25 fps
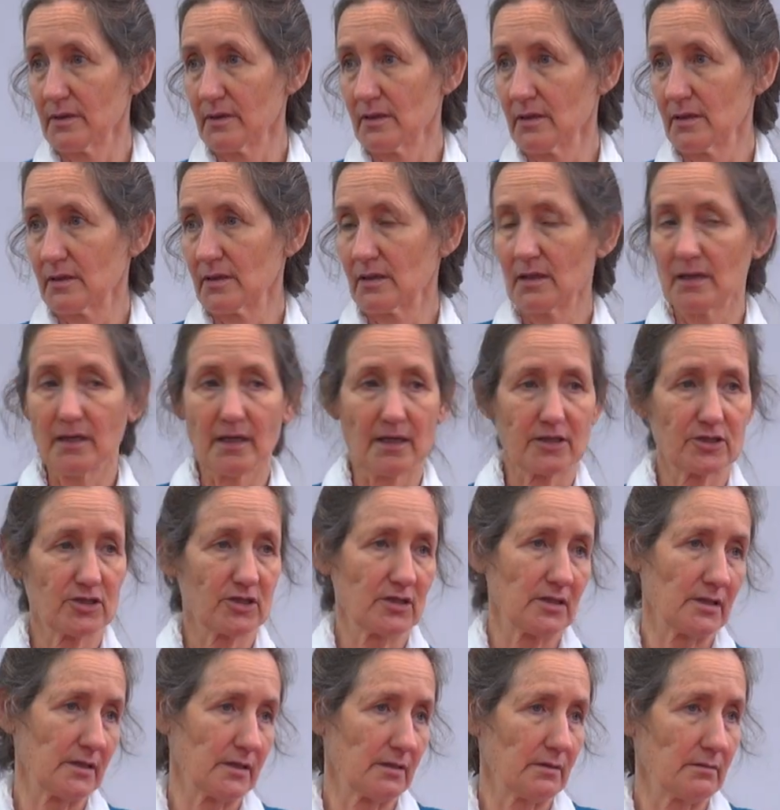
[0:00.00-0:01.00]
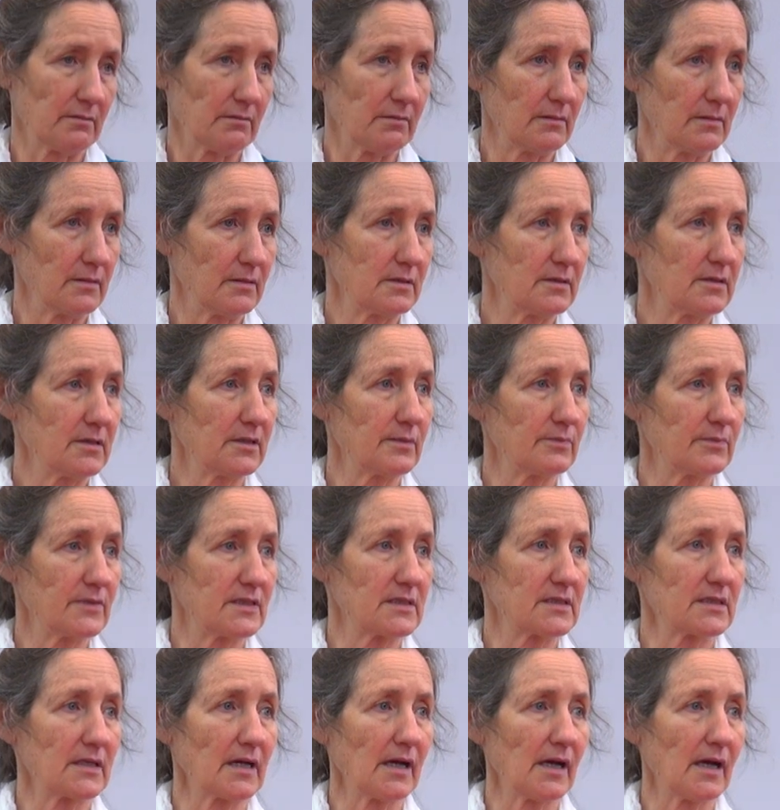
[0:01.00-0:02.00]
It can actually tip the
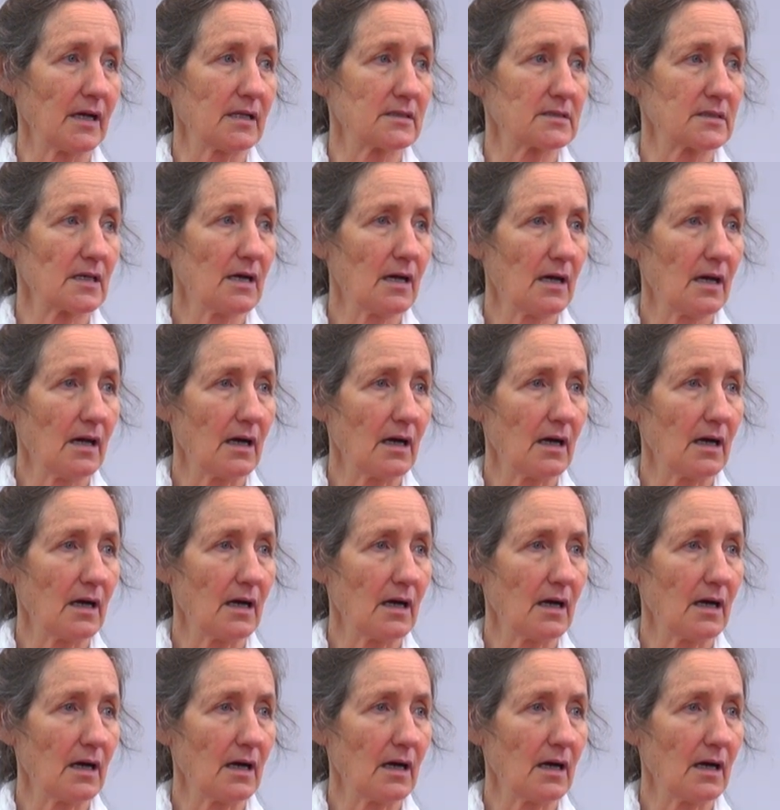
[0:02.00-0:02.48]
scales.